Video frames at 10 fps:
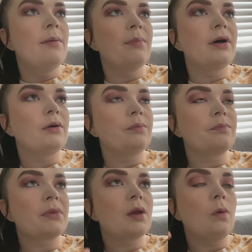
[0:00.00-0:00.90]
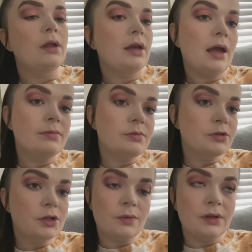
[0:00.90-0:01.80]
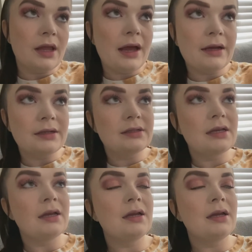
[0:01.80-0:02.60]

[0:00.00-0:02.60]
But while he naps, I'm just gonna relax,